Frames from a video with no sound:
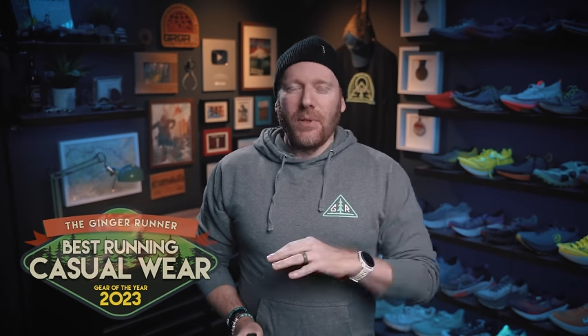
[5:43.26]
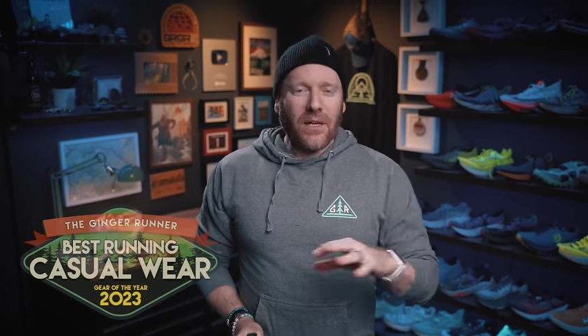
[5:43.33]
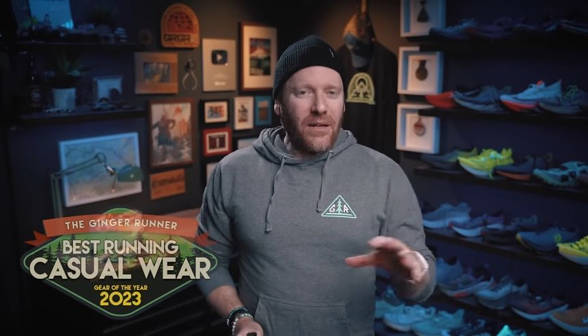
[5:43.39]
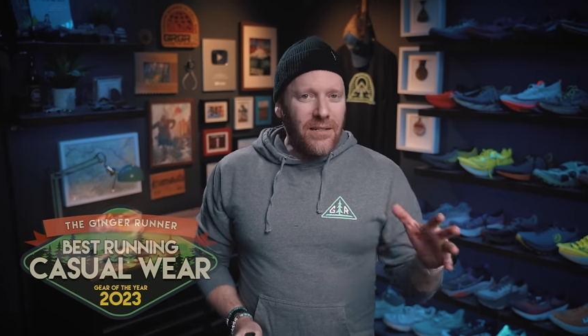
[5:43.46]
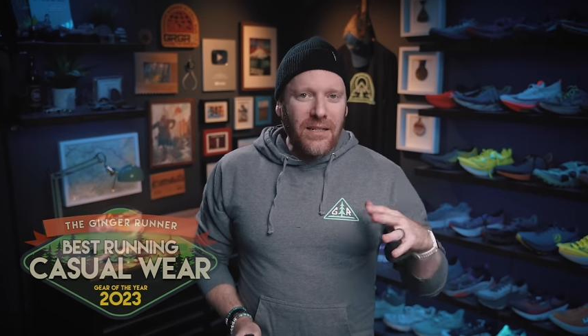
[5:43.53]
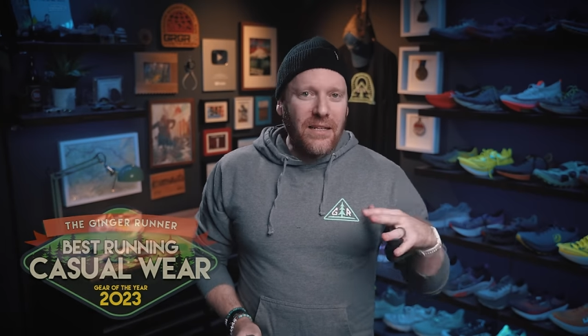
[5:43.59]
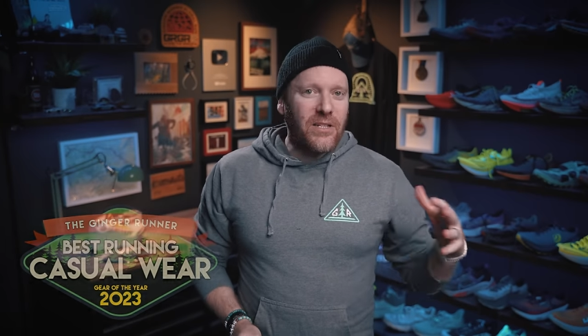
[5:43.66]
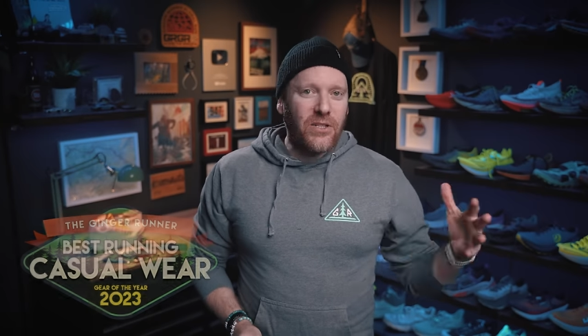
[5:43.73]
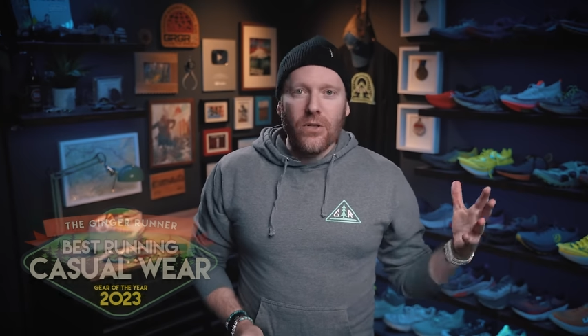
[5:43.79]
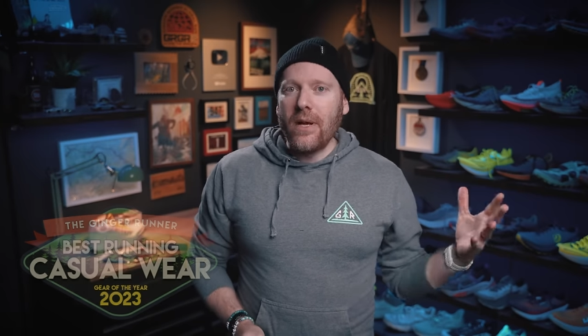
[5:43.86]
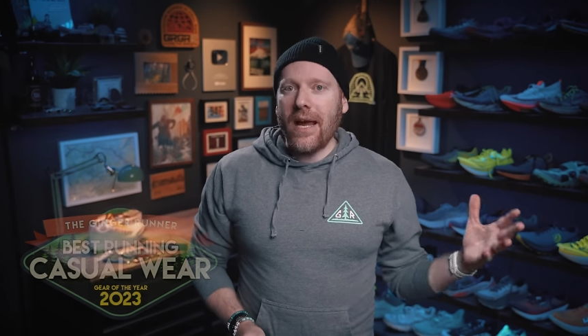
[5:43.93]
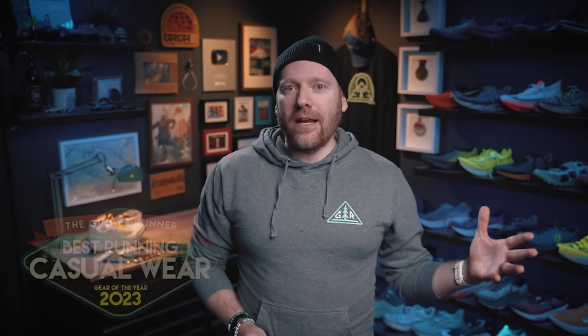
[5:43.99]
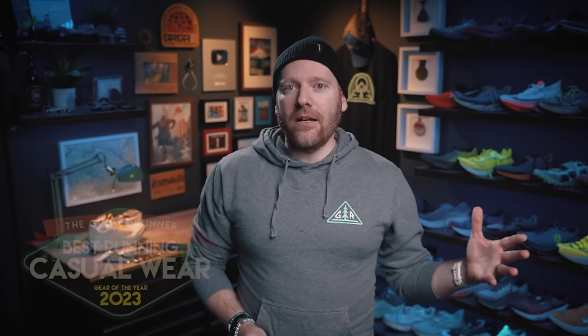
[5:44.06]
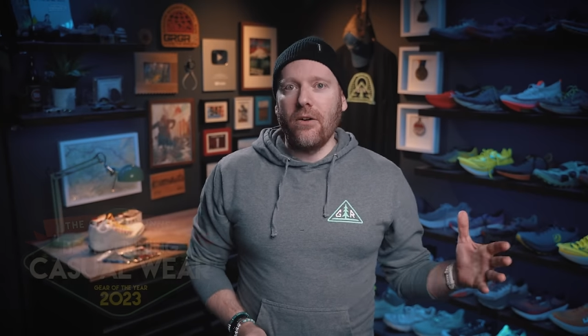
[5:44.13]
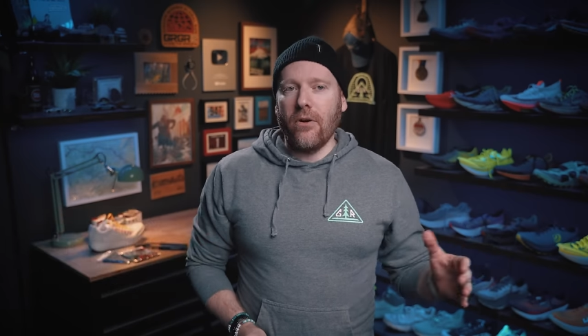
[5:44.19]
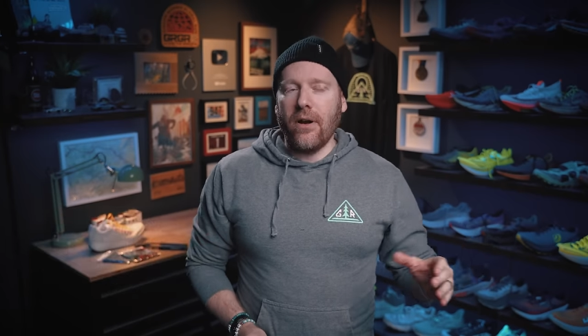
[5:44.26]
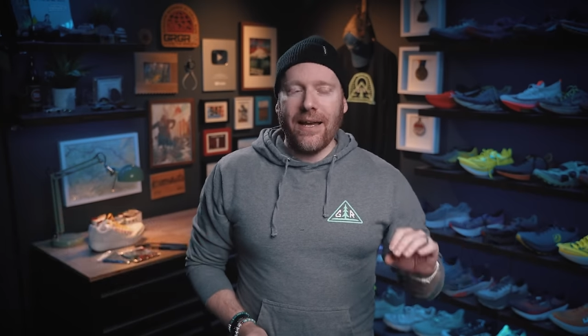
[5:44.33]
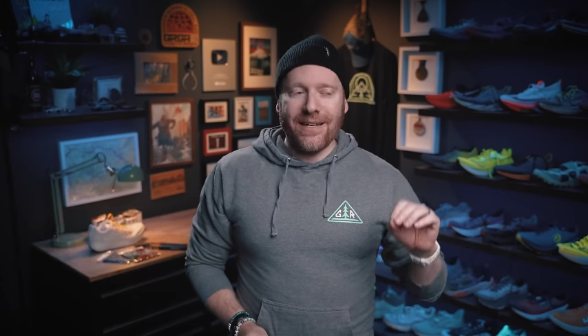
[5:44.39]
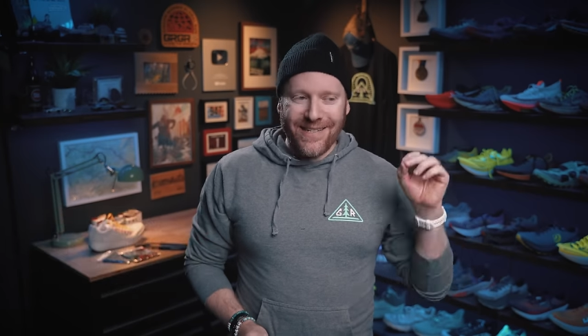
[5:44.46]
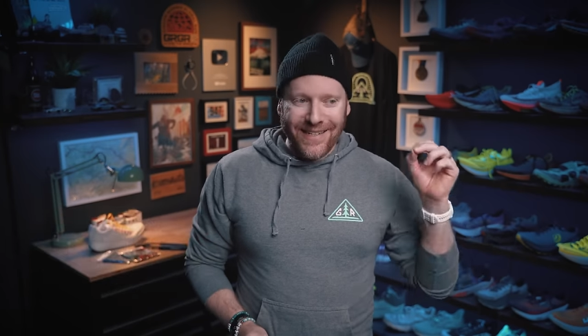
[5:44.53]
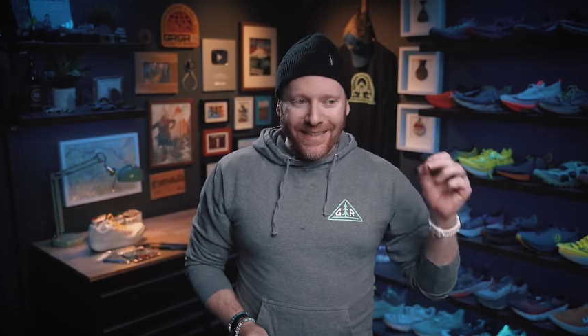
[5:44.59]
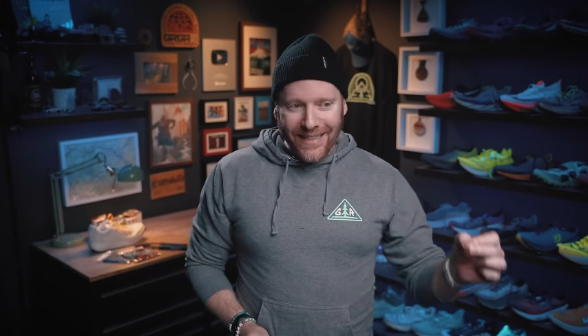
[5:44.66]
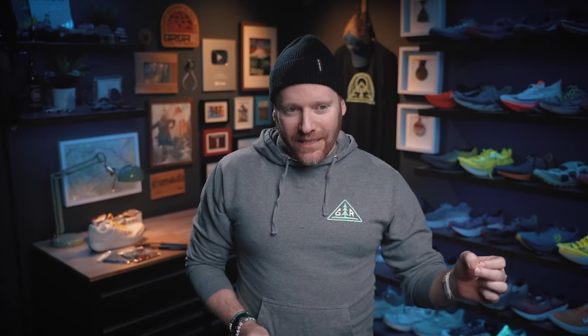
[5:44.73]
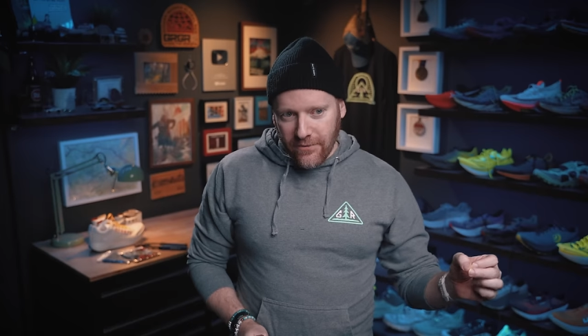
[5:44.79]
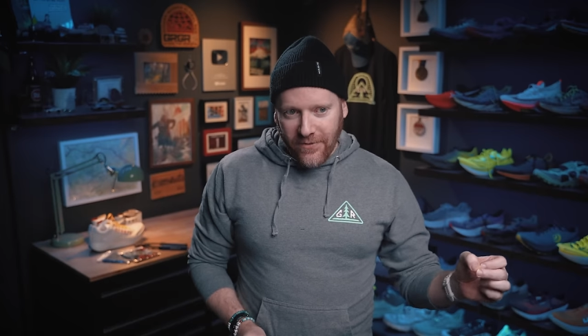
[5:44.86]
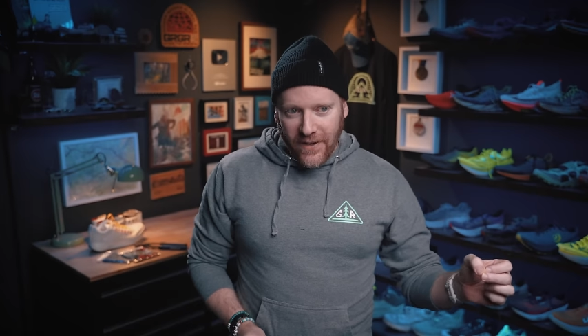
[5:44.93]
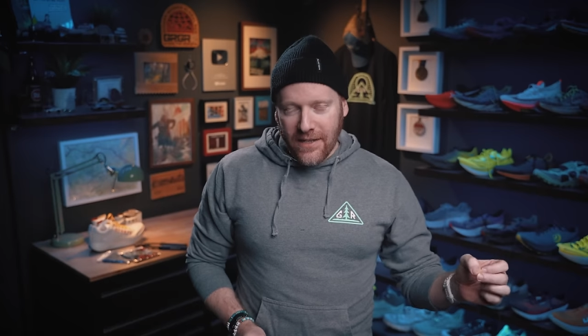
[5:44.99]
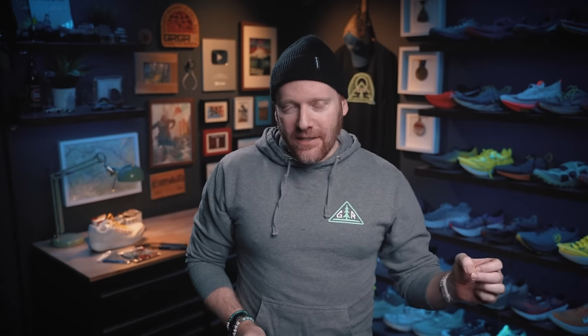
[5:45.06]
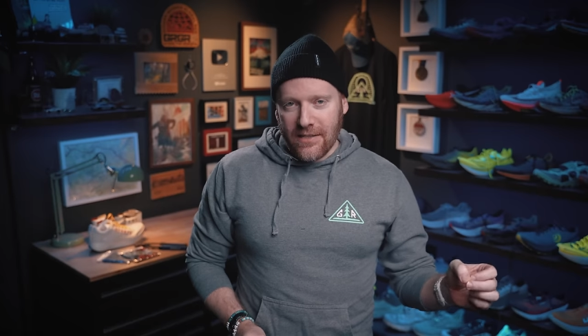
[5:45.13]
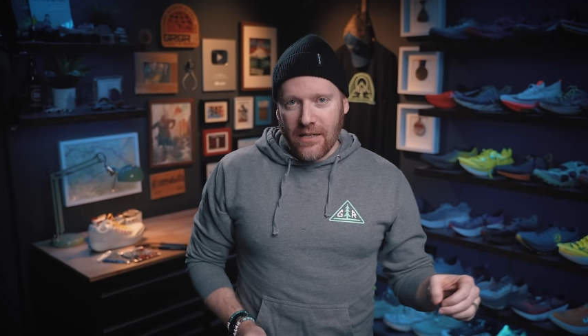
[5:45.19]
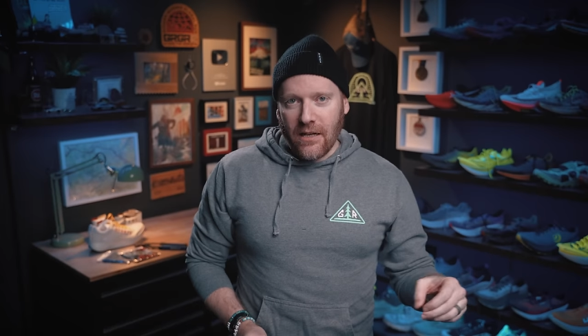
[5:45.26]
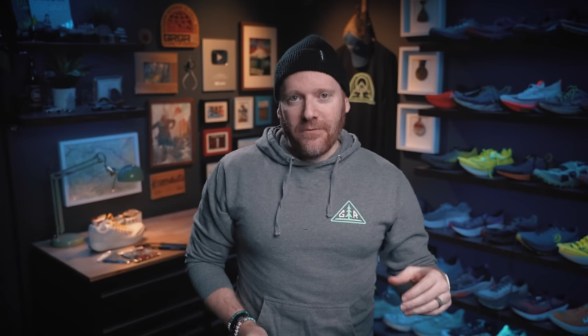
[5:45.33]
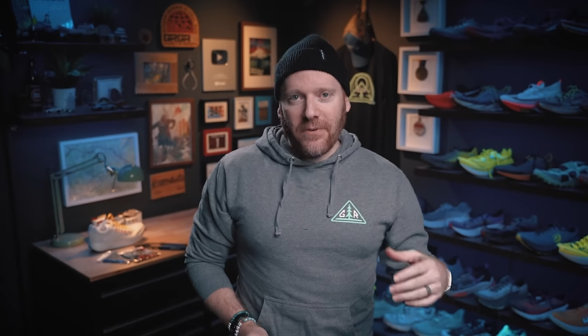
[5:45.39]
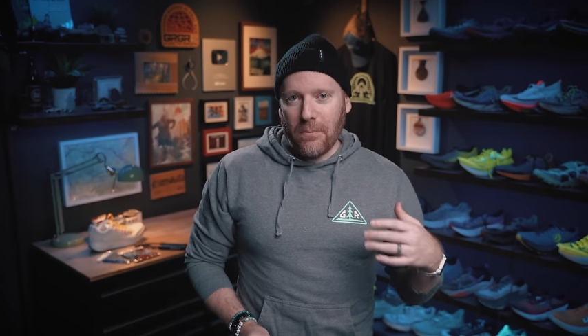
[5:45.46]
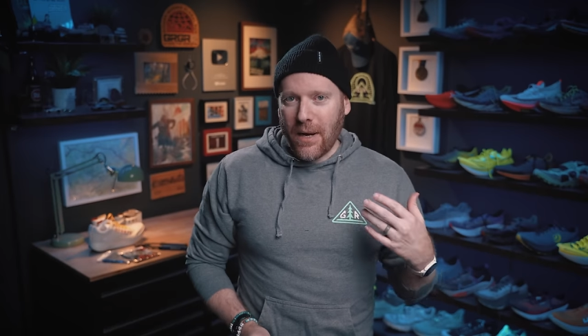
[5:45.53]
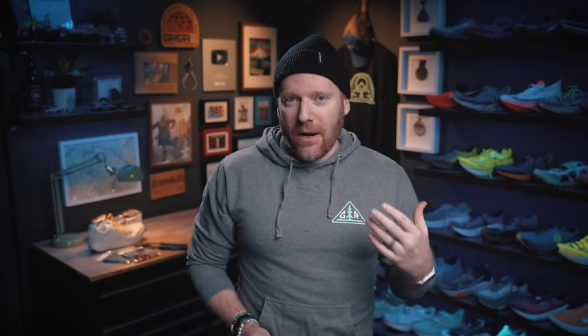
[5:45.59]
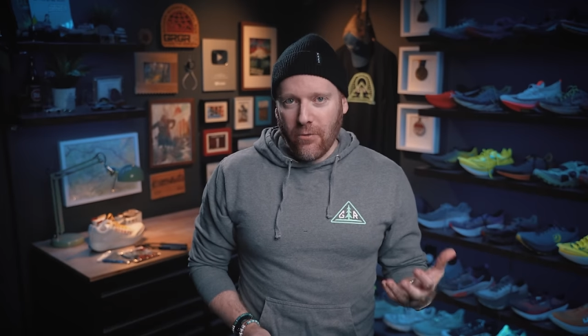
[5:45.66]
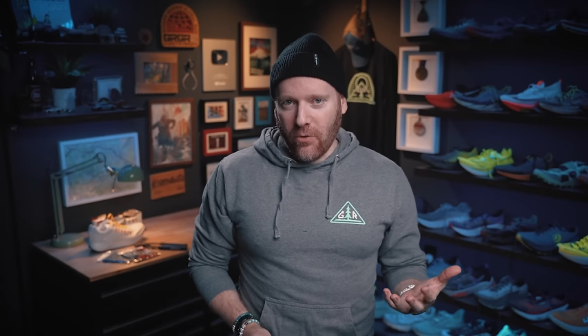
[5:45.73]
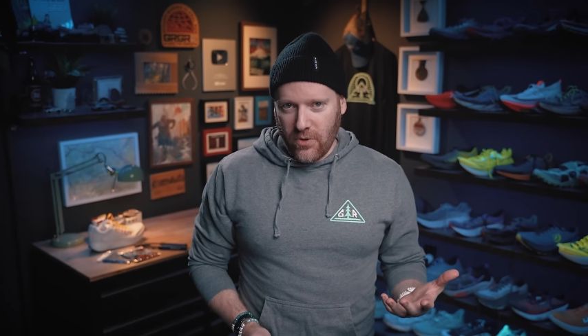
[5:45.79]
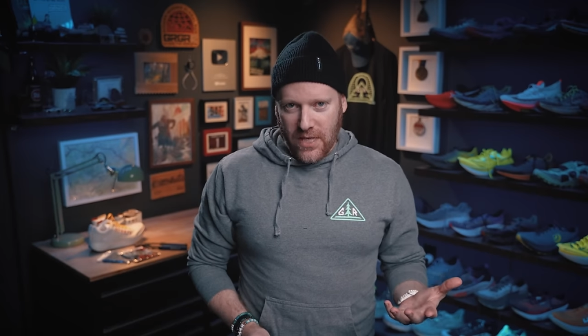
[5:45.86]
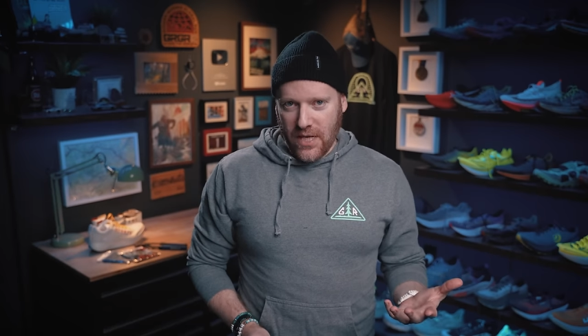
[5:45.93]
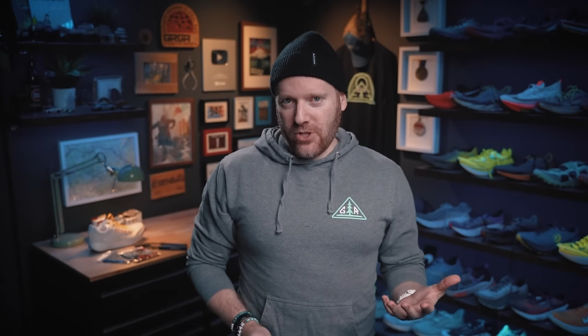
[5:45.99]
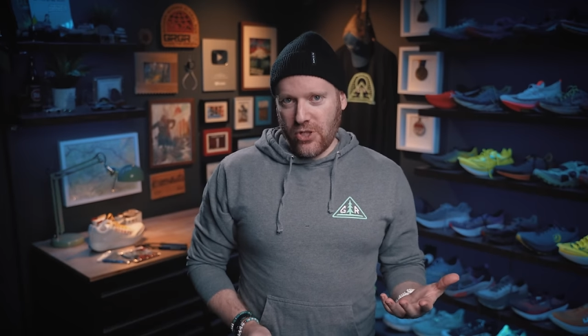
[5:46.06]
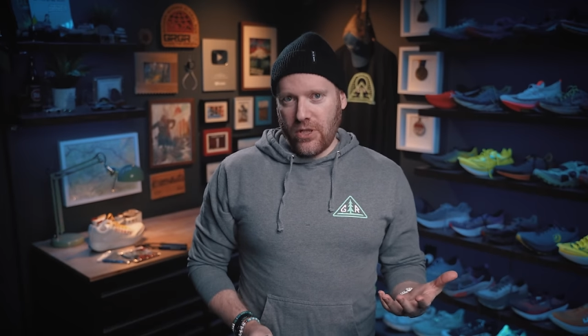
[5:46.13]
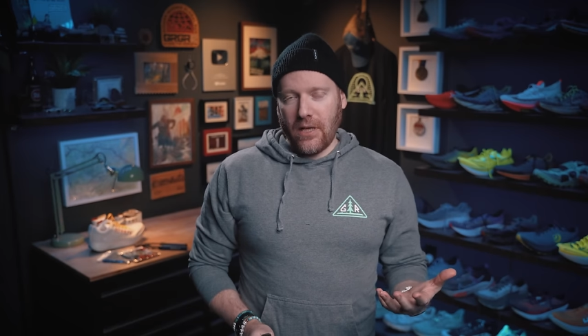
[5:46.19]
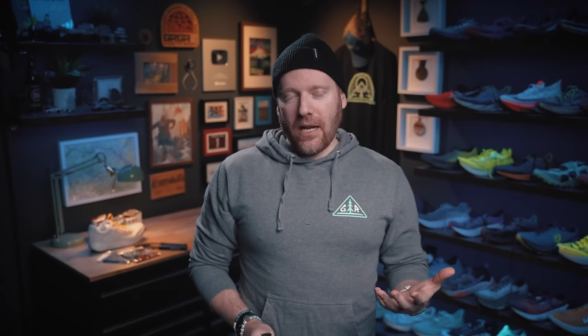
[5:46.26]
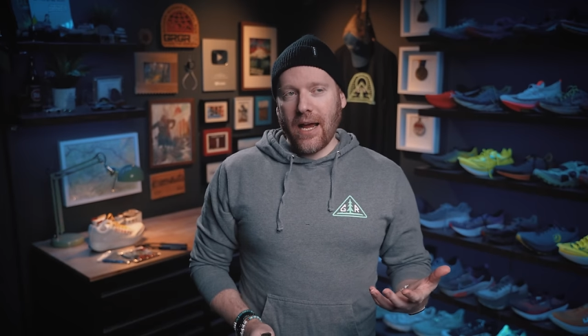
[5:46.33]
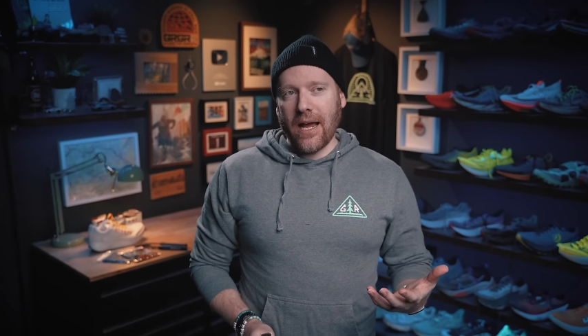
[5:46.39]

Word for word: but honestly, this new category has solidified itself in my rotation.